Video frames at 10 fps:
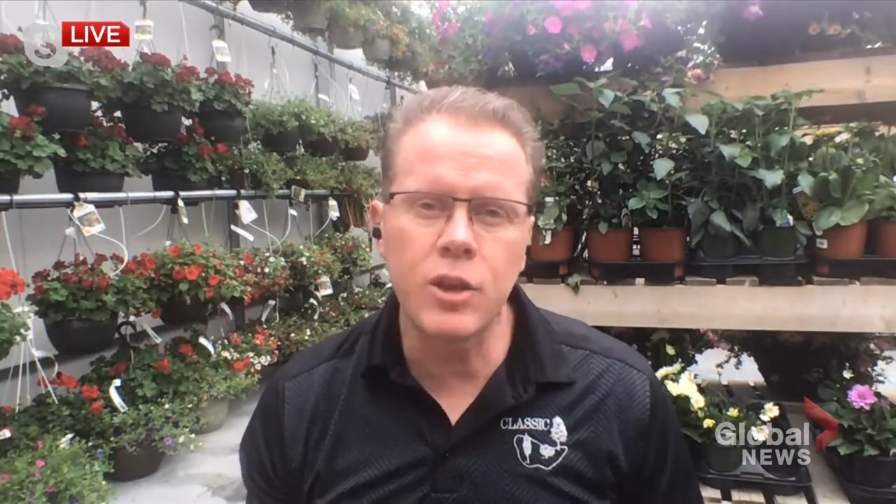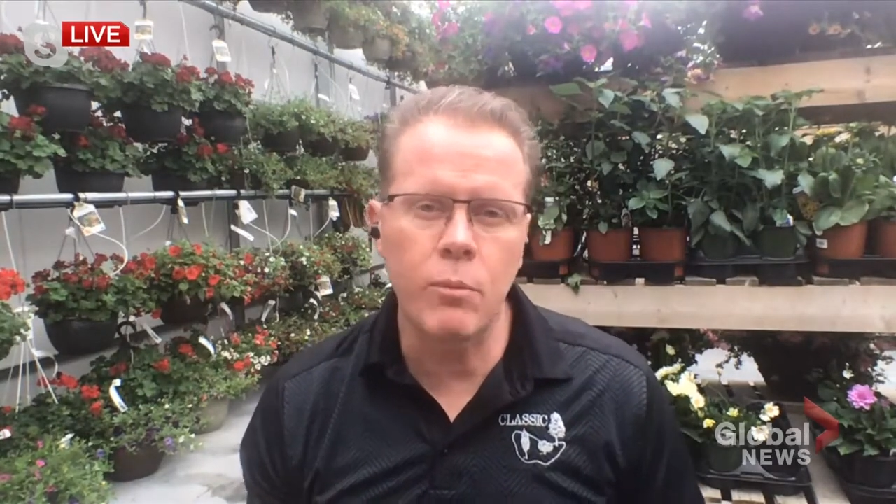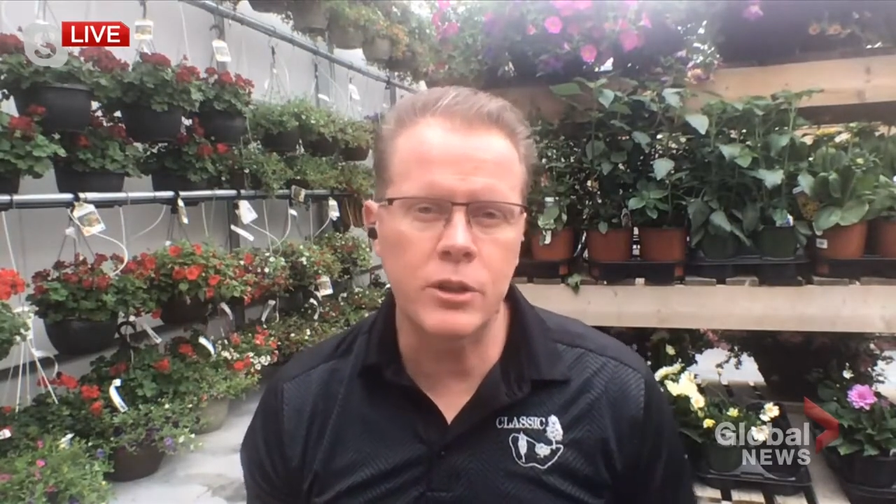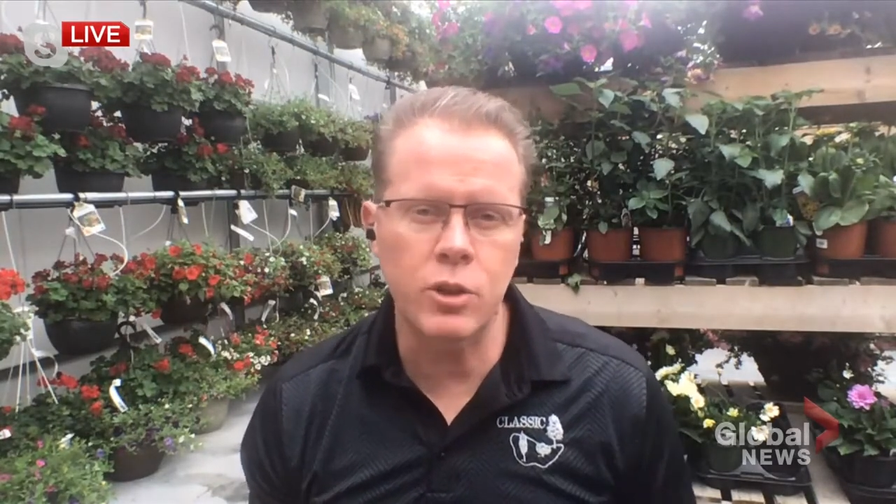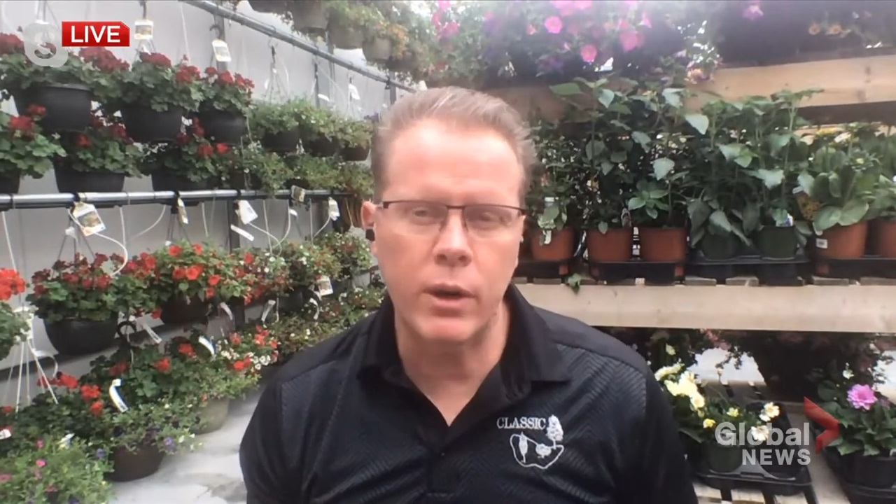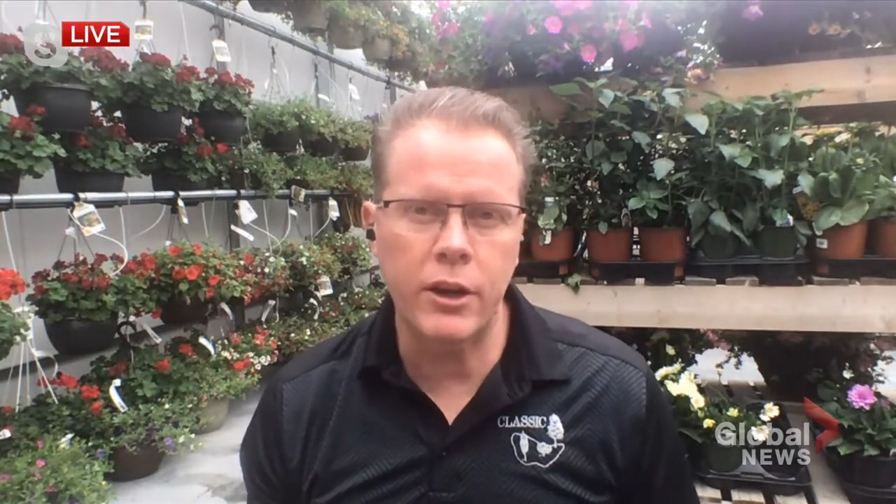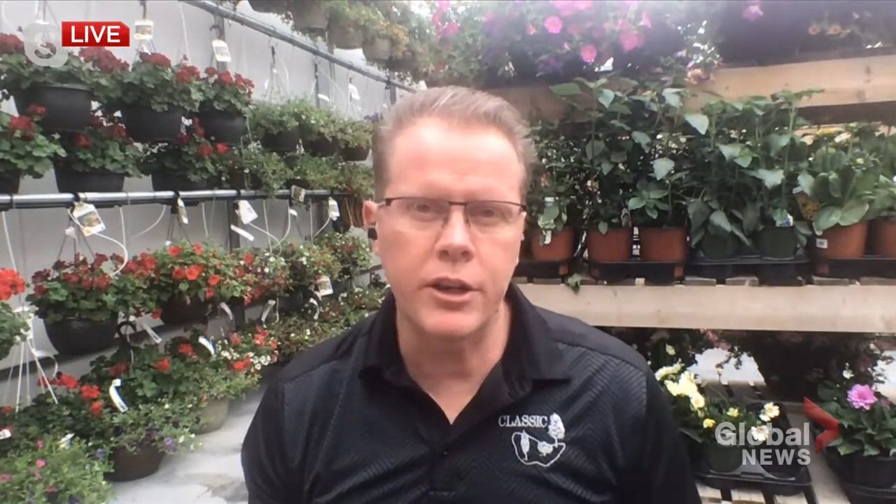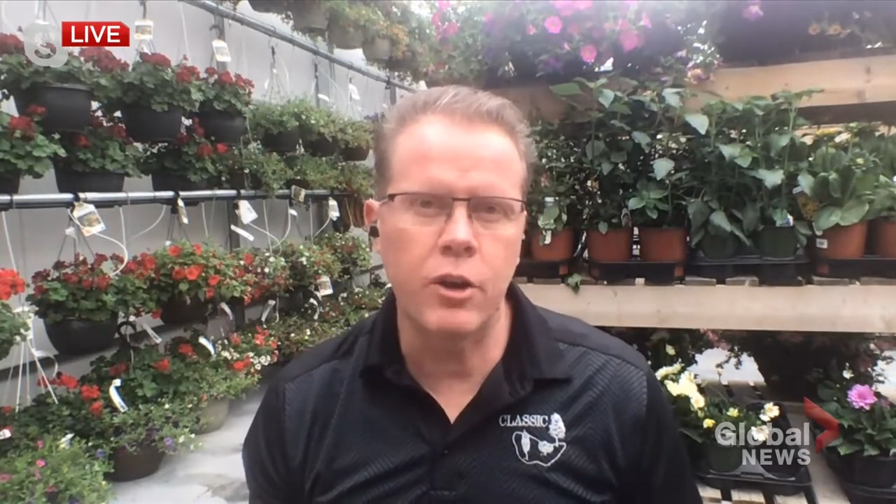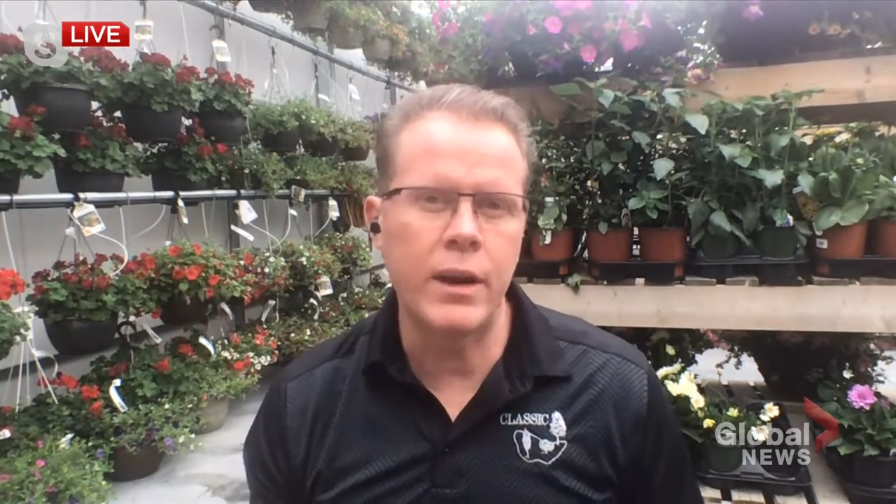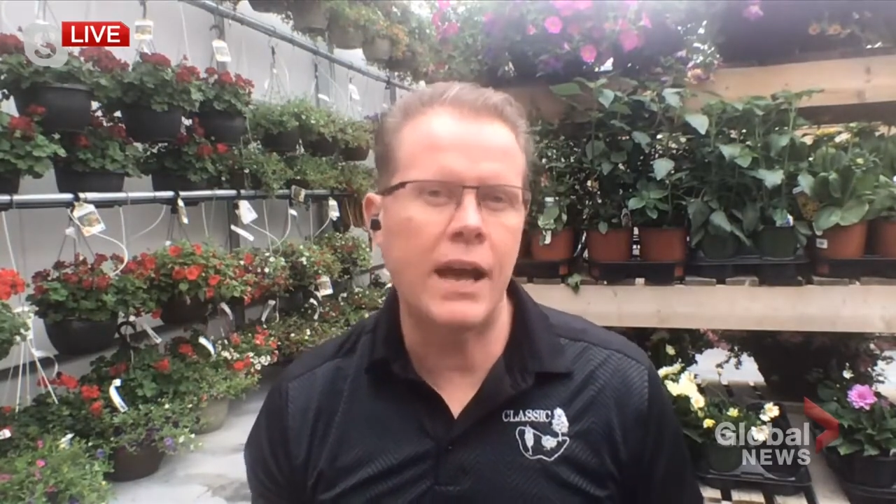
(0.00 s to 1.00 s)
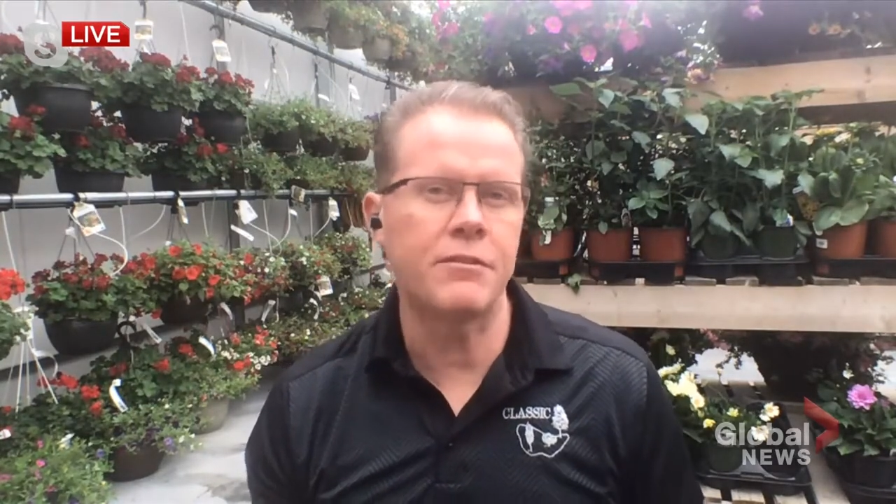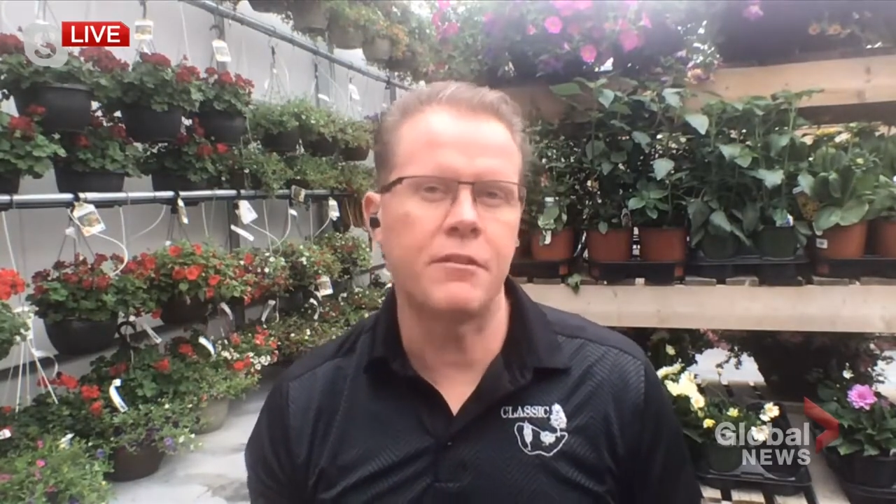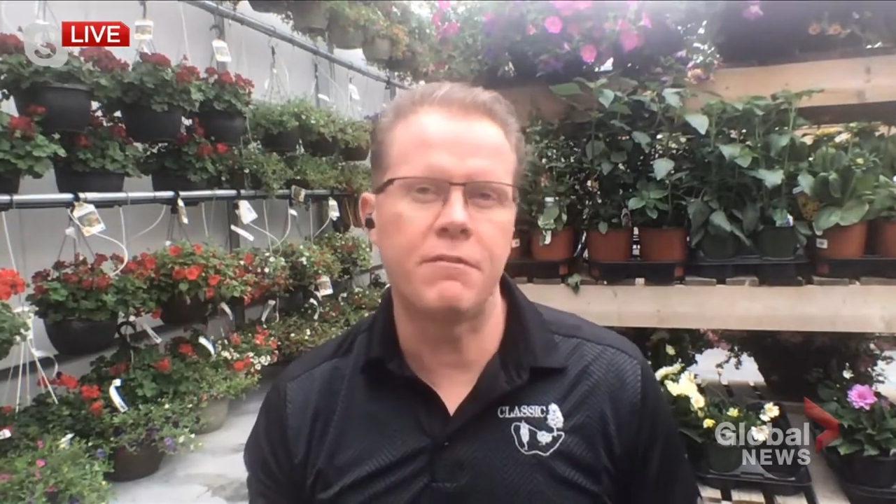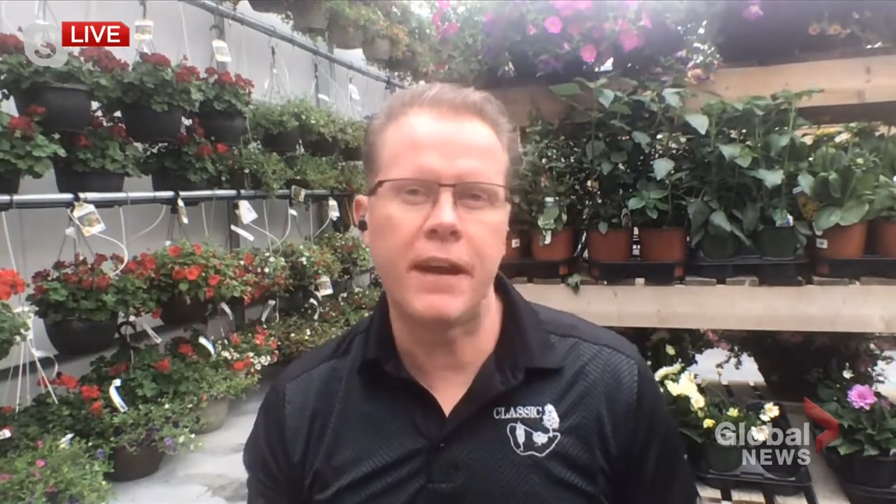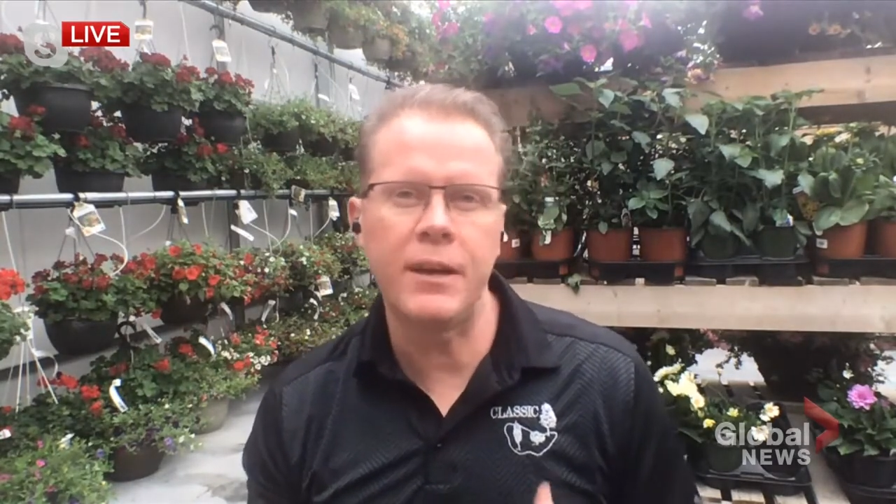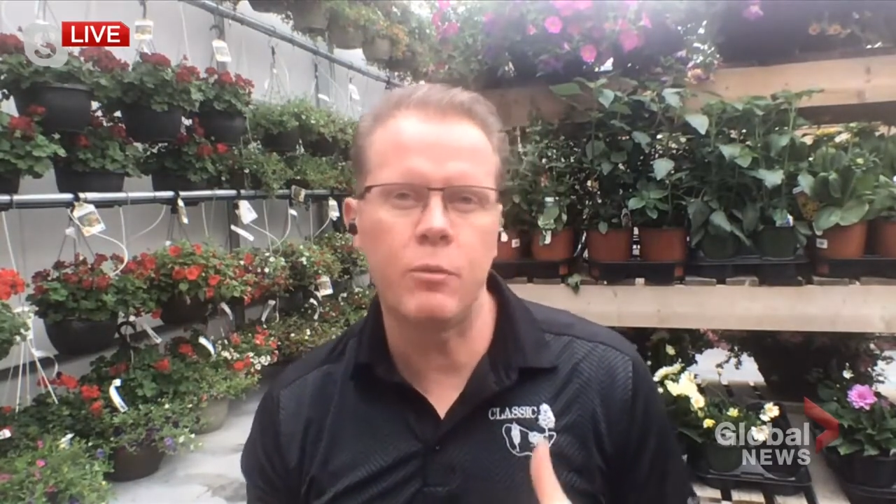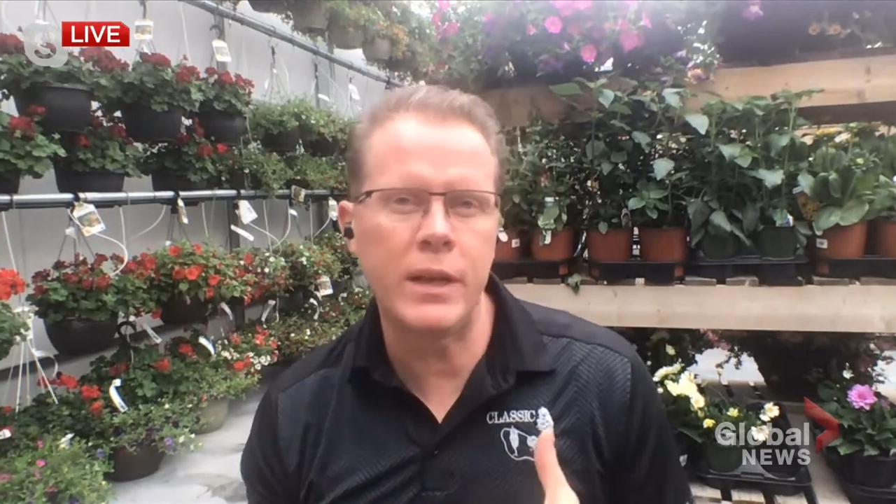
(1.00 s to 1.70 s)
so much quicker. You don't have to fight